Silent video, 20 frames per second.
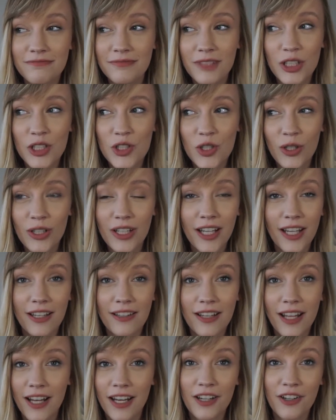enjoy it
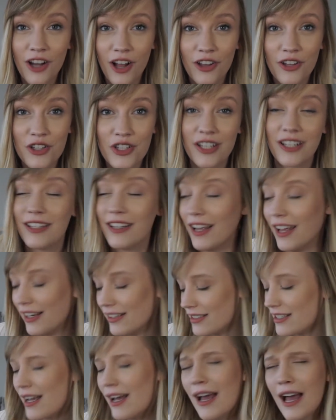and acknowledge it and
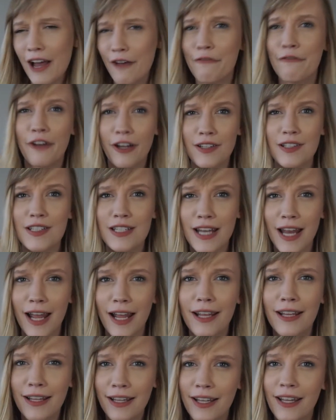have fun
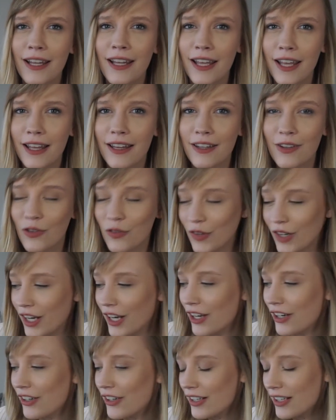today in this video.